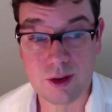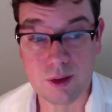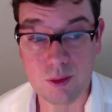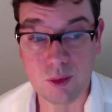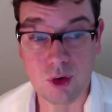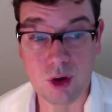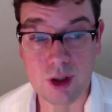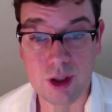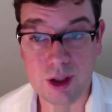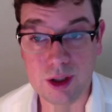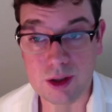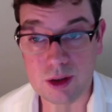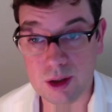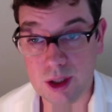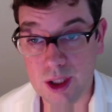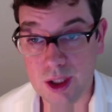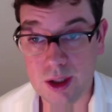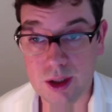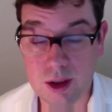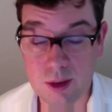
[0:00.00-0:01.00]
The more they
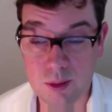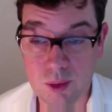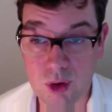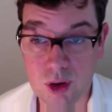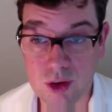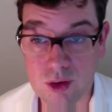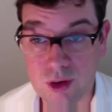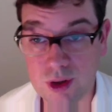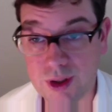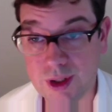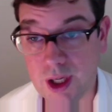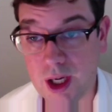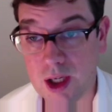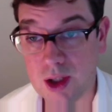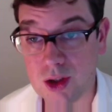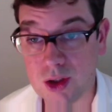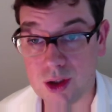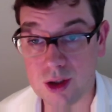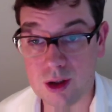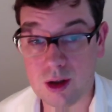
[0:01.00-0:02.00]
trade, the more
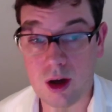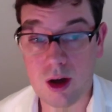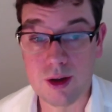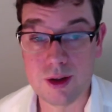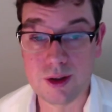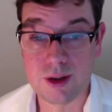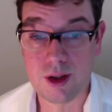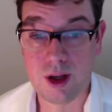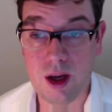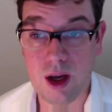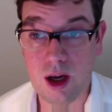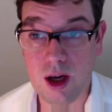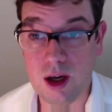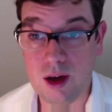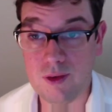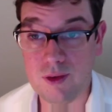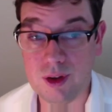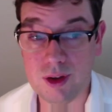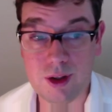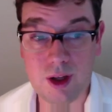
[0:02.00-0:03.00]
transaction costs they
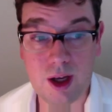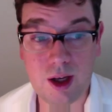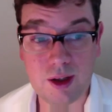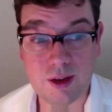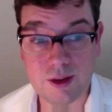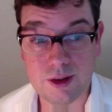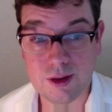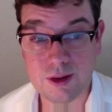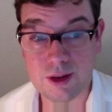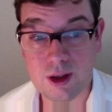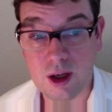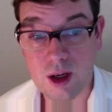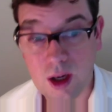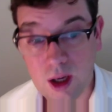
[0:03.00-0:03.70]
have and taxes.